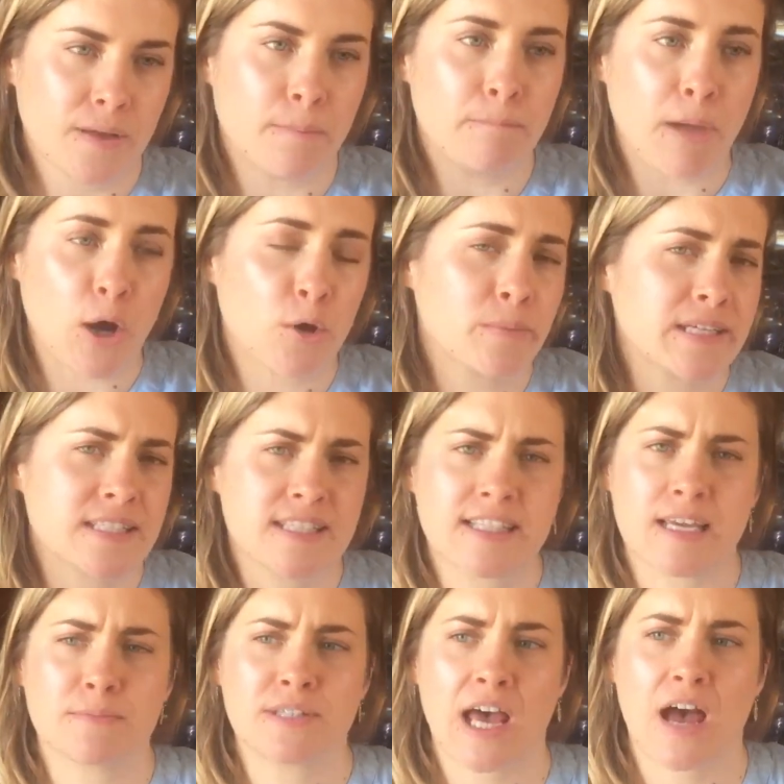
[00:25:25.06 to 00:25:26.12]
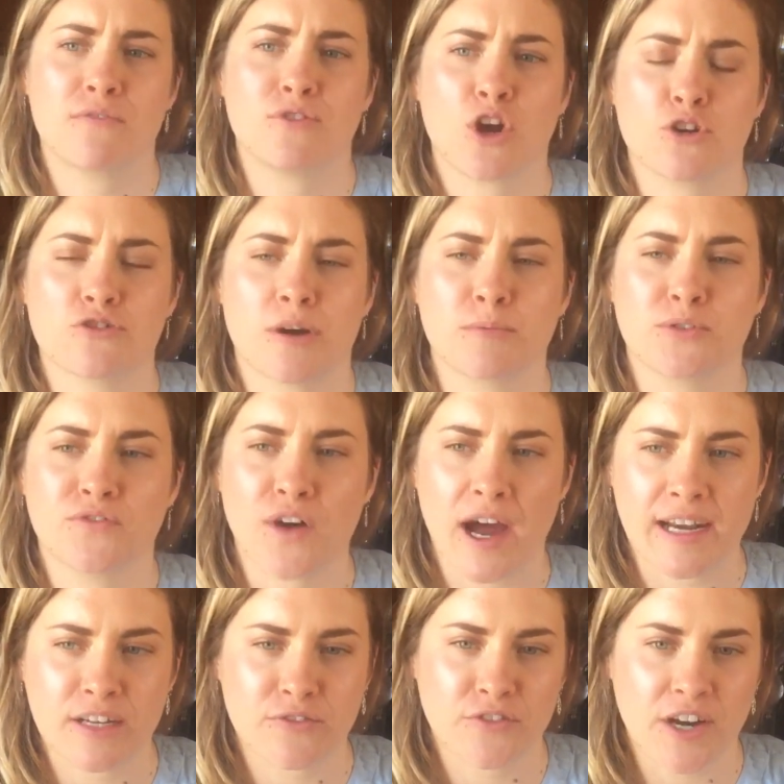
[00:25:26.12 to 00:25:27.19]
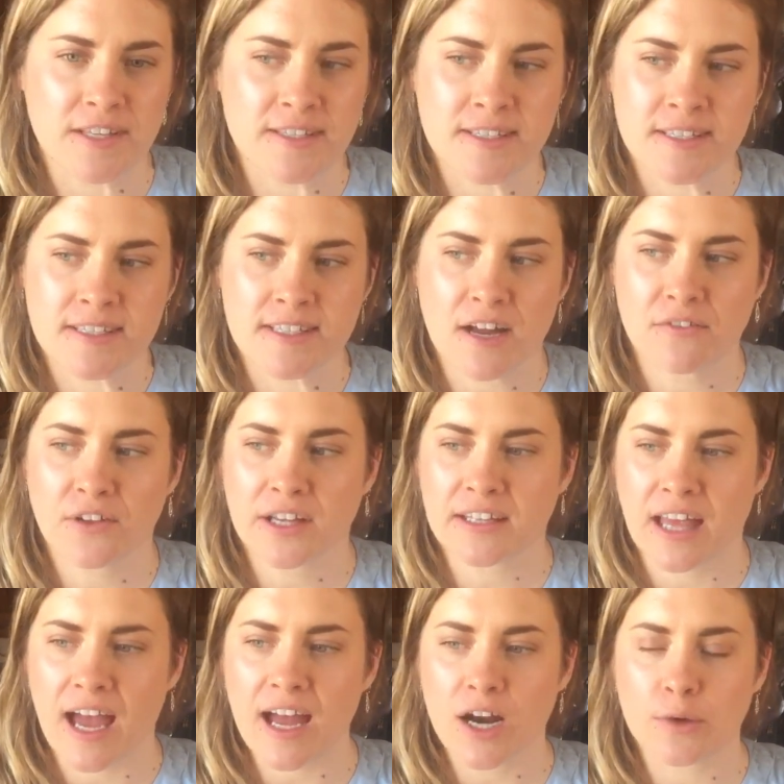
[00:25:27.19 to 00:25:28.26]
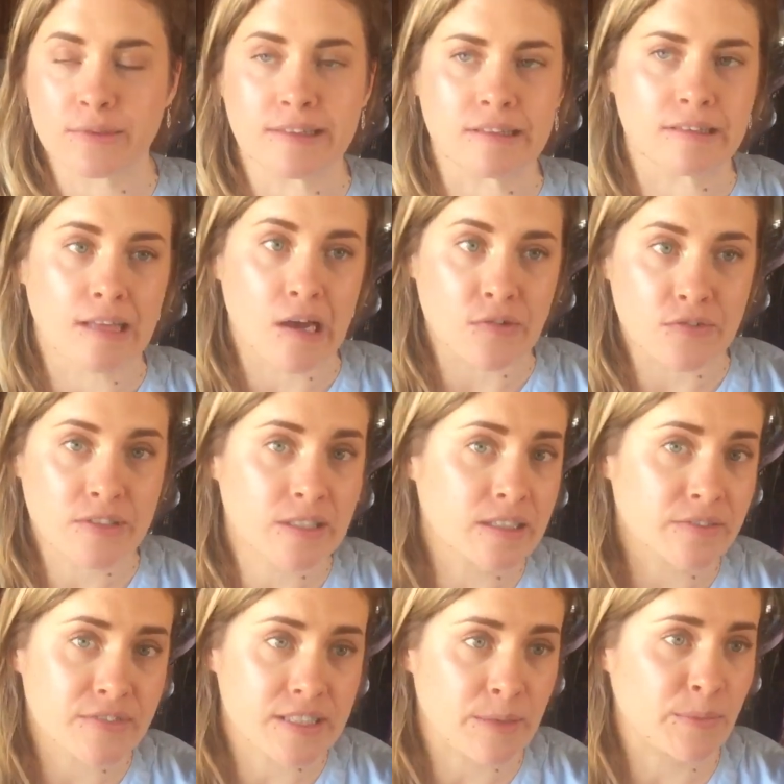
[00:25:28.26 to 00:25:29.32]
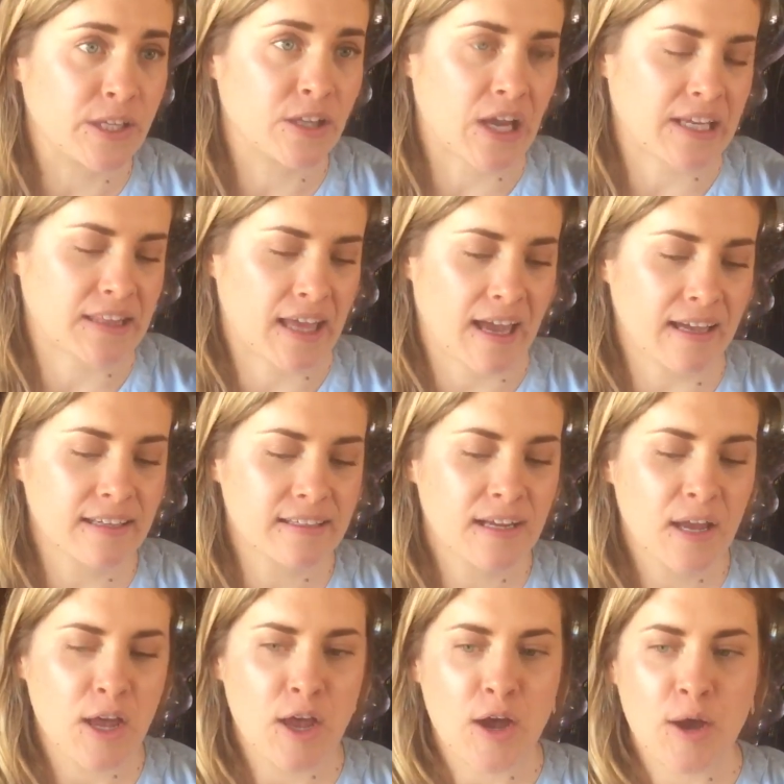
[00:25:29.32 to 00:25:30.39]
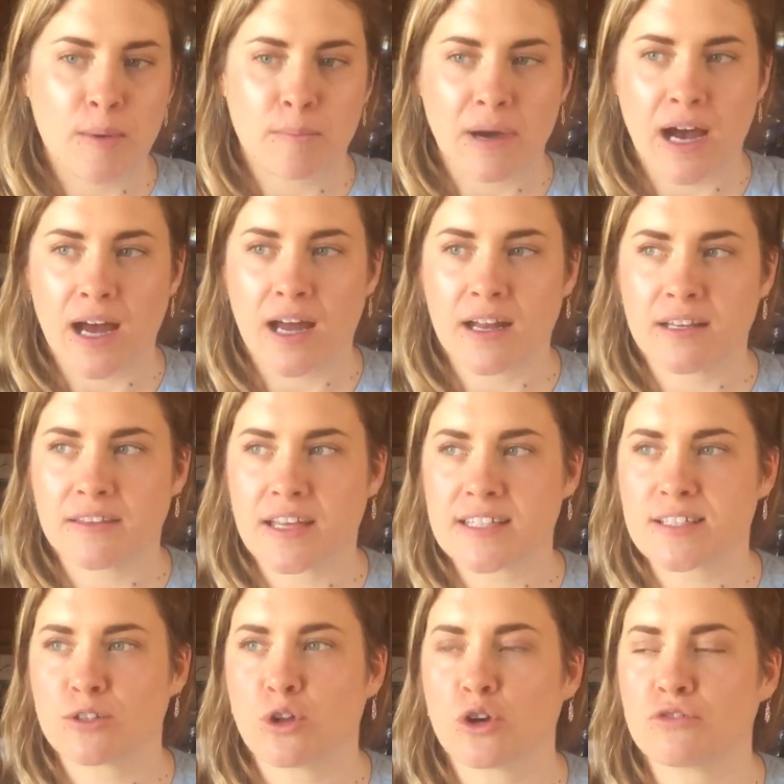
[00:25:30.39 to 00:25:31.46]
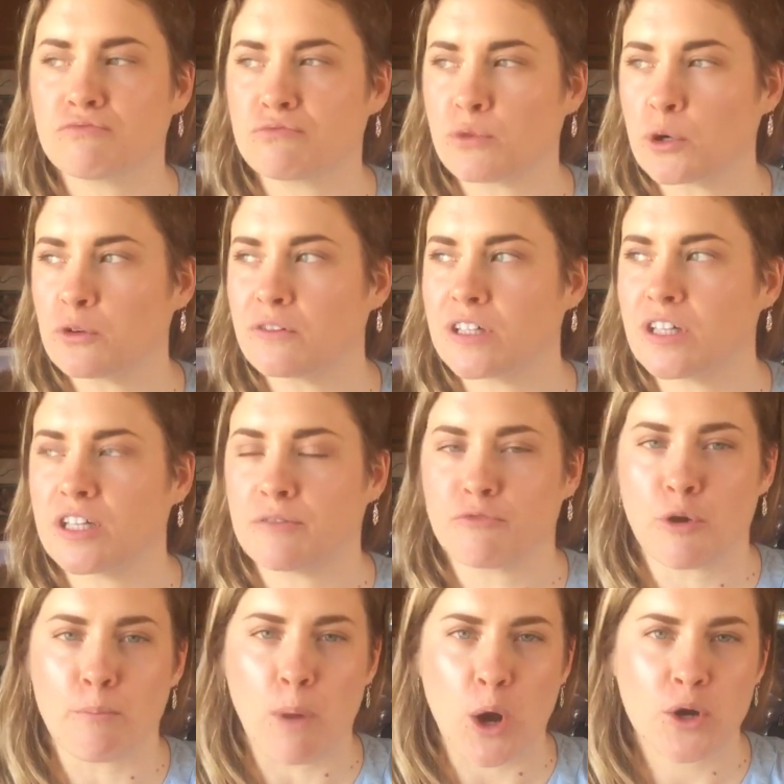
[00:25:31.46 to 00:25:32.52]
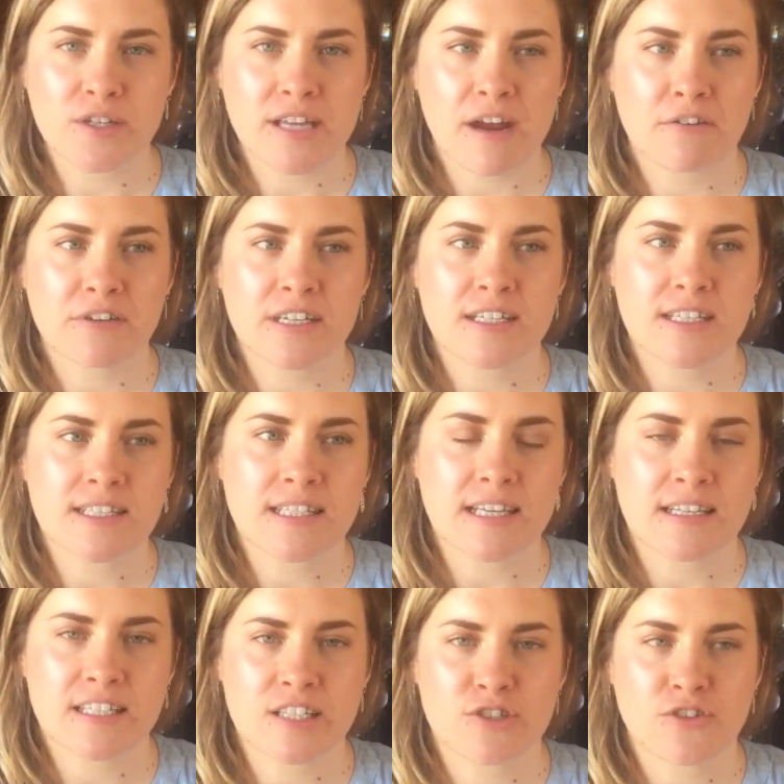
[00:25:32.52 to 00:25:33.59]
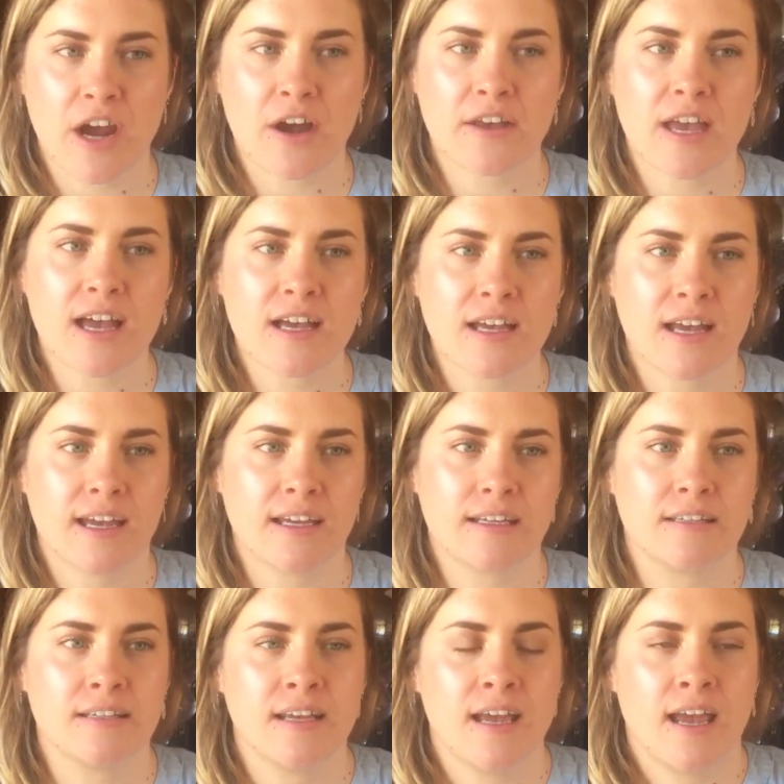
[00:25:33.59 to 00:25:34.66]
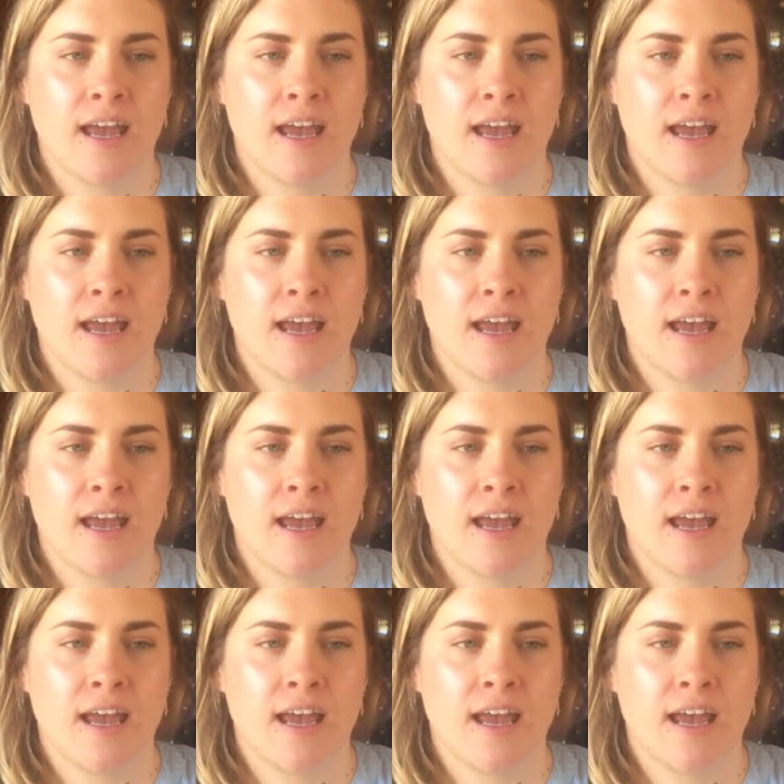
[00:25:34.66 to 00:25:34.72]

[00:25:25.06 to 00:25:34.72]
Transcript: Melbourne seem to have no trouble finding friends and stuff like that. I would love to live somewhere like that. But there's a lot of rural and remote areas in Australia, and